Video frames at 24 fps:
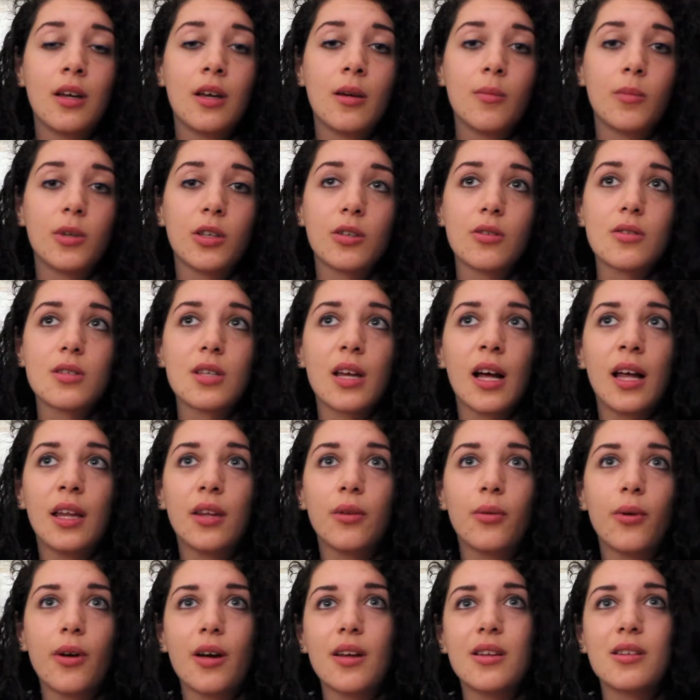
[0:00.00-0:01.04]
because
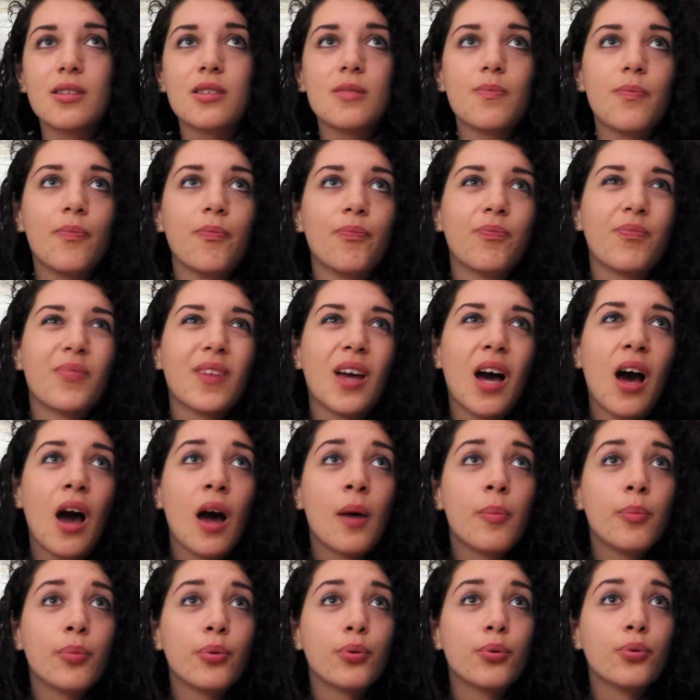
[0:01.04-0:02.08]
otherwise
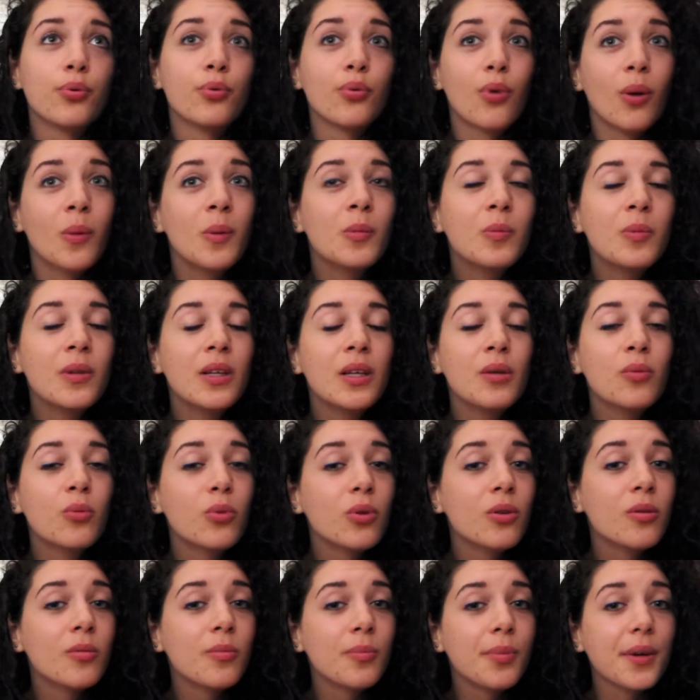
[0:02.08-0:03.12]
I probably
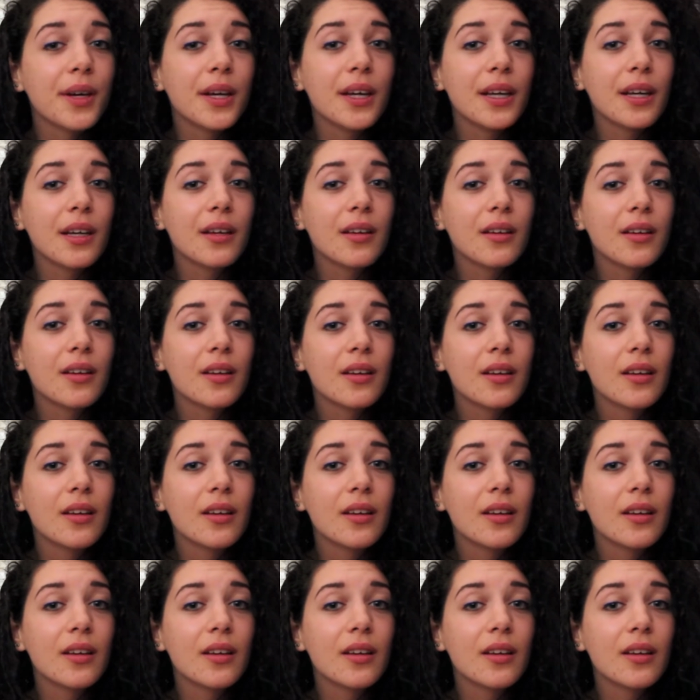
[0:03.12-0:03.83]
wouldn't be